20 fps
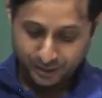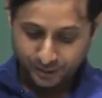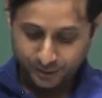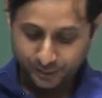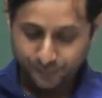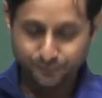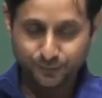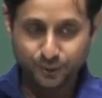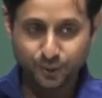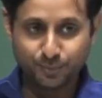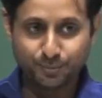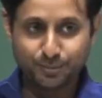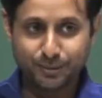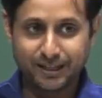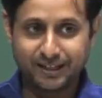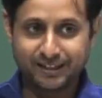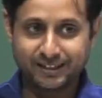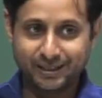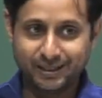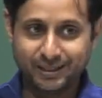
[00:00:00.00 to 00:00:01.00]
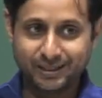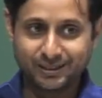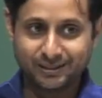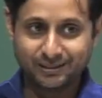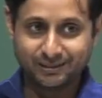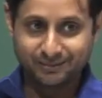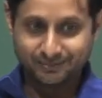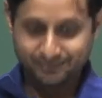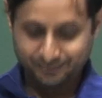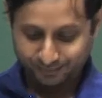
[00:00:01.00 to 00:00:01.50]
if you plug
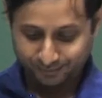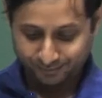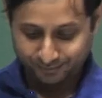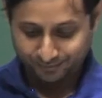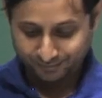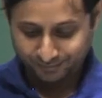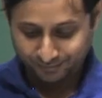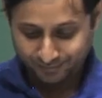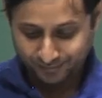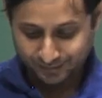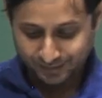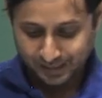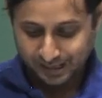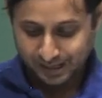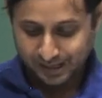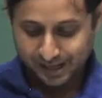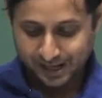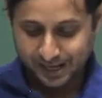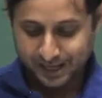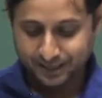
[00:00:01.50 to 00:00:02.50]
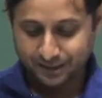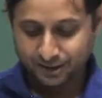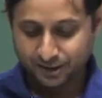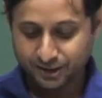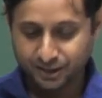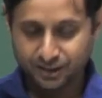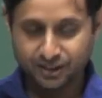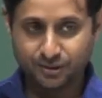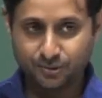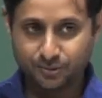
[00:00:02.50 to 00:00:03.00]
in
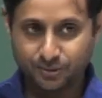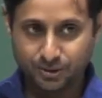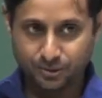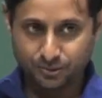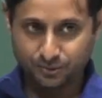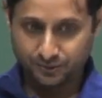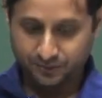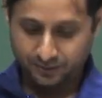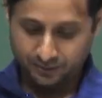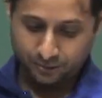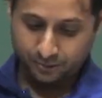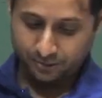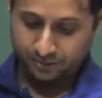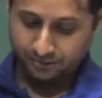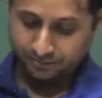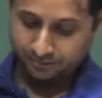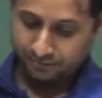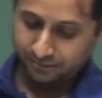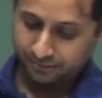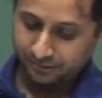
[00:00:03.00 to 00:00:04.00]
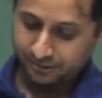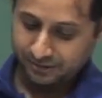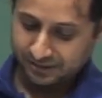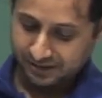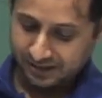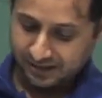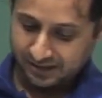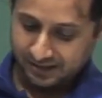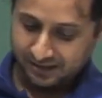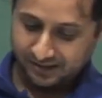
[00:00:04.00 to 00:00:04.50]
R0 equal to 0,
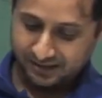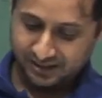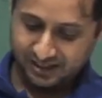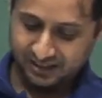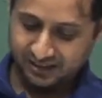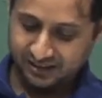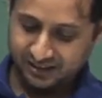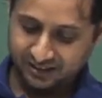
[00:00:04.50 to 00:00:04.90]
then